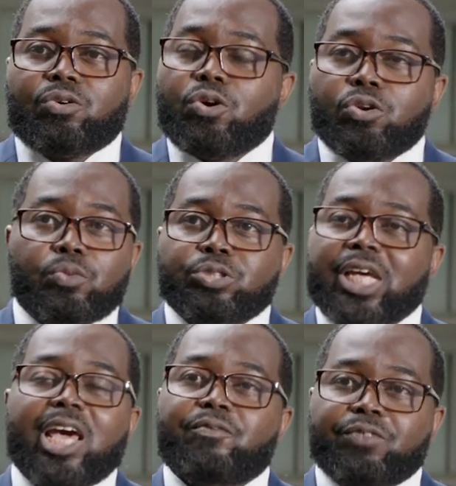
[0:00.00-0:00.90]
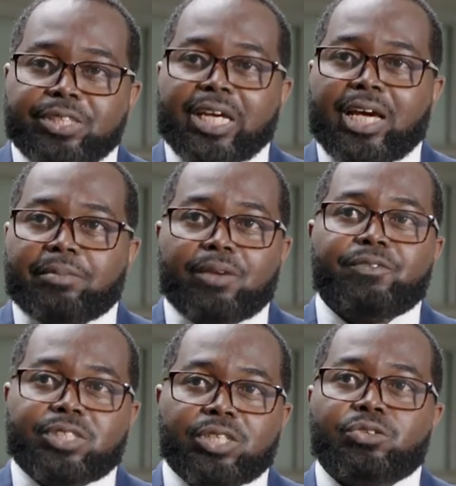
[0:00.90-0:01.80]
almost every time,
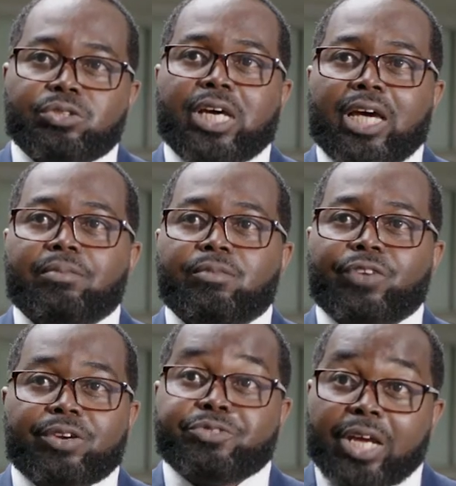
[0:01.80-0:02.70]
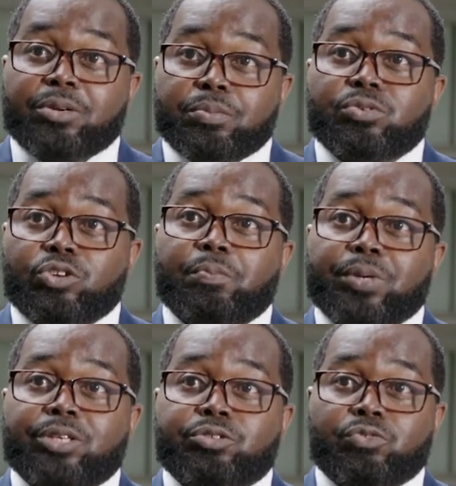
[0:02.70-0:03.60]
every single time, very terrible
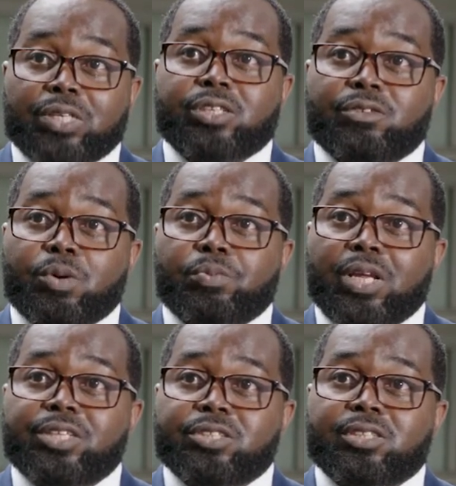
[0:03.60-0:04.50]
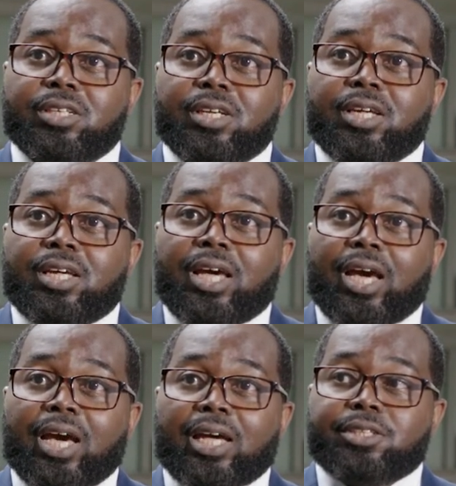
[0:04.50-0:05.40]
compared to the rest of the population.
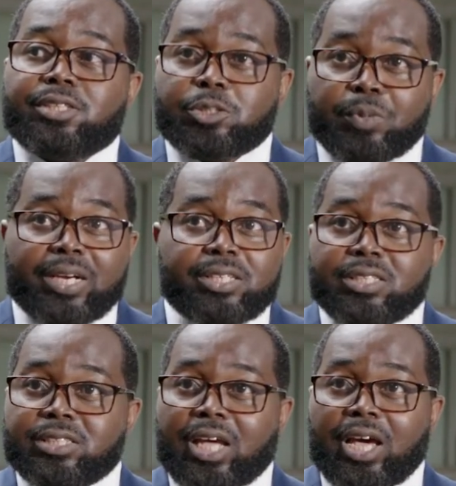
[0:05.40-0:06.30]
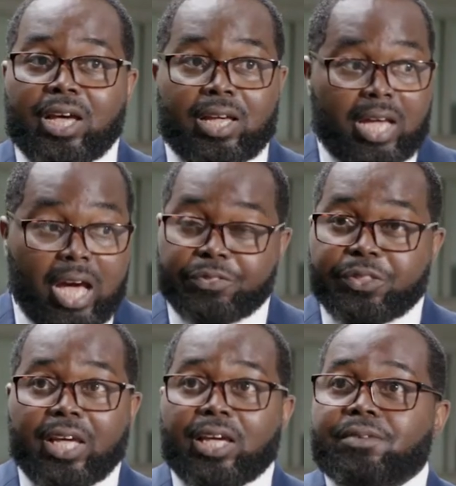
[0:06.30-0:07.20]
The disparities are out
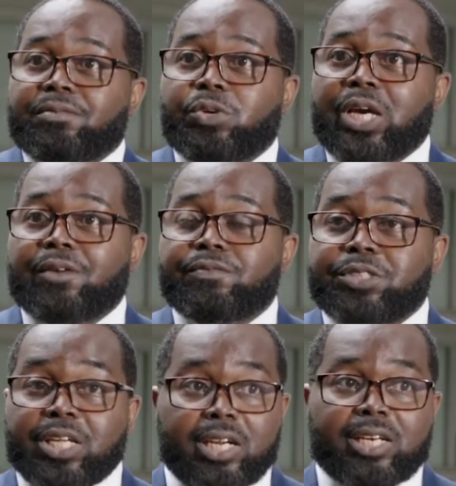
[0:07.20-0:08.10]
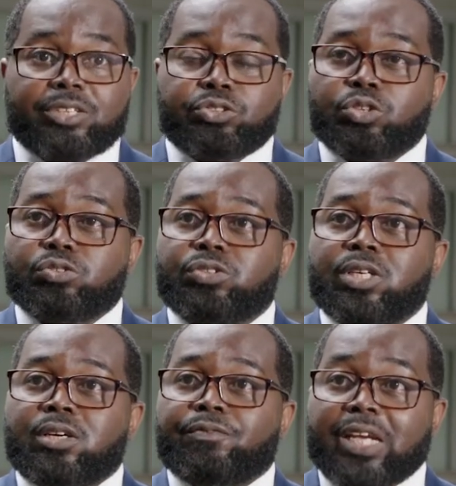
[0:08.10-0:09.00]
there. We have data that shows
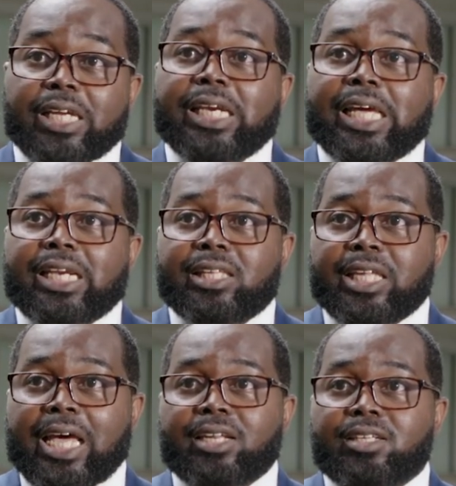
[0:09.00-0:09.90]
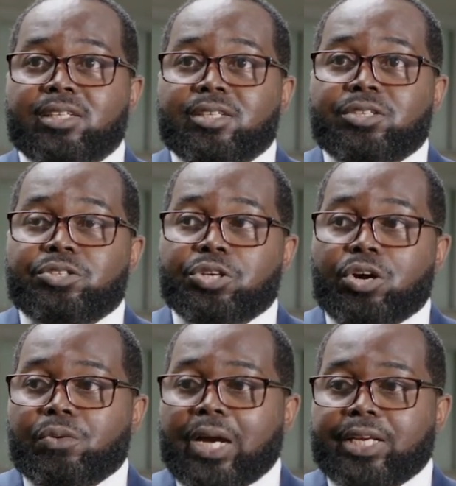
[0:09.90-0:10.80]
very clearly that, you
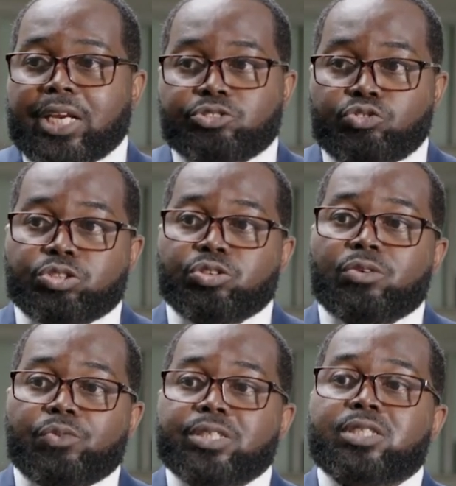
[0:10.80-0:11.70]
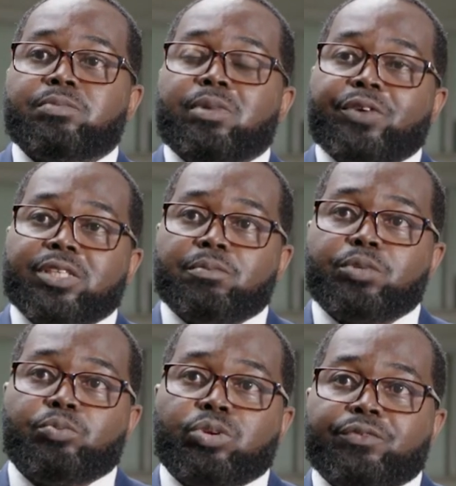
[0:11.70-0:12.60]
know, there are structural racism affecting
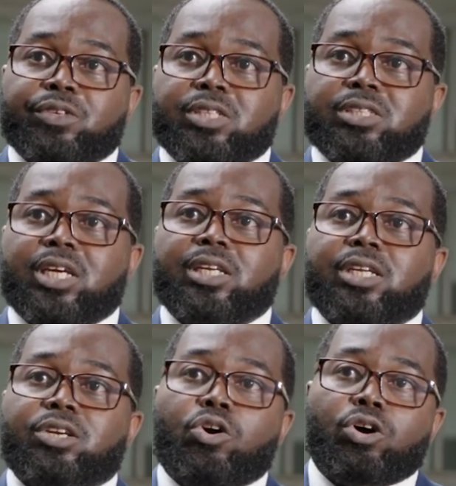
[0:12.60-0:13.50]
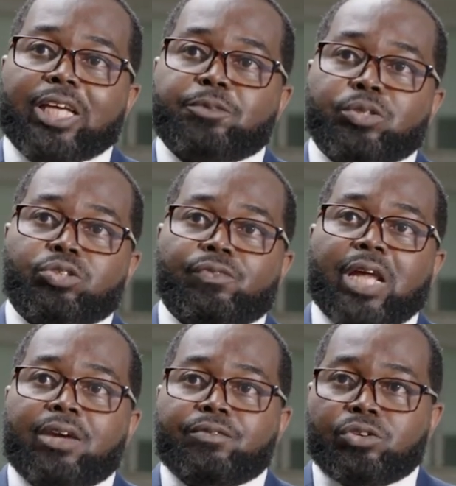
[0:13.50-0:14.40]
people of African descent in all aspects of
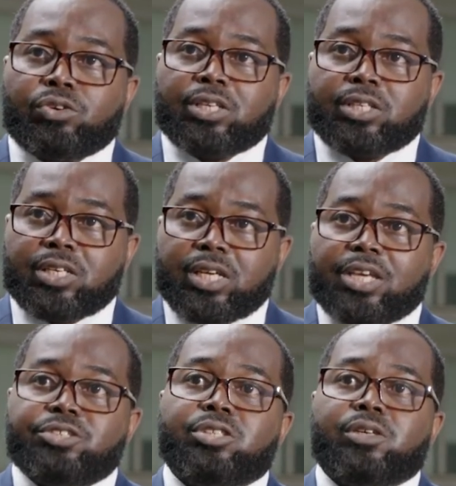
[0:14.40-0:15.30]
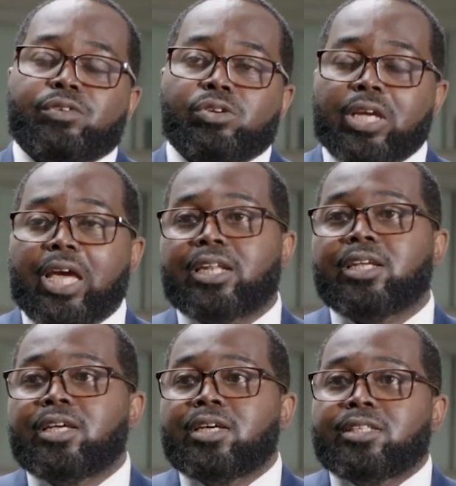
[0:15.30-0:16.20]
life. You look at education, if you look at
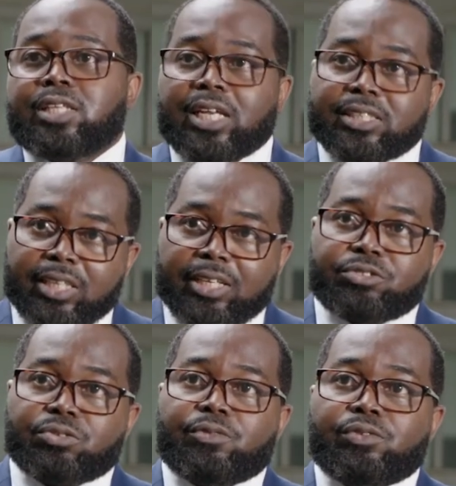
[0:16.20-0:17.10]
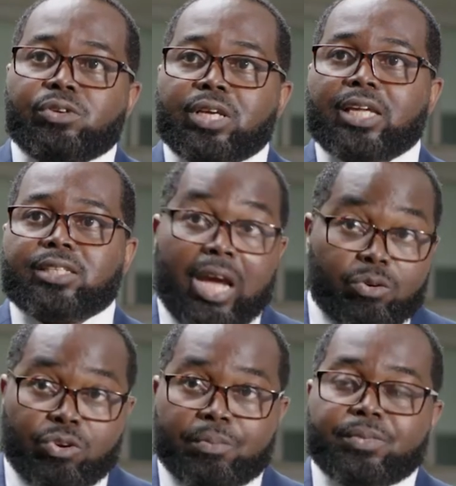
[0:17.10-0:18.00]
the health sector, if you look at the
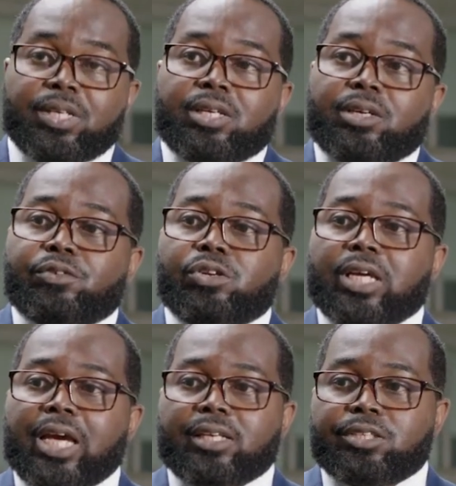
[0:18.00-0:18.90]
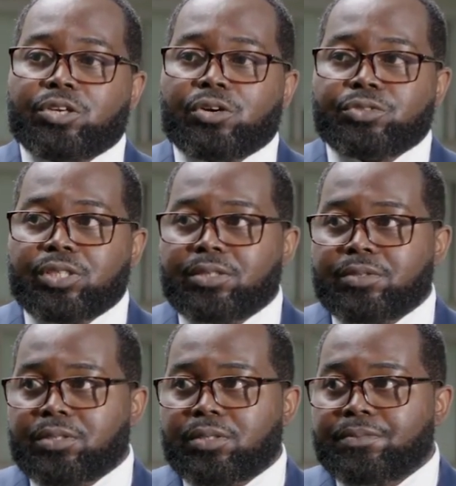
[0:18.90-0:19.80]
outcome, if you look at, you know,
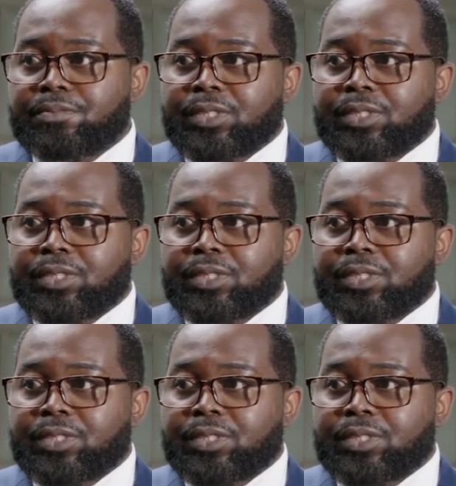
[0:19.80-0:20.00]
the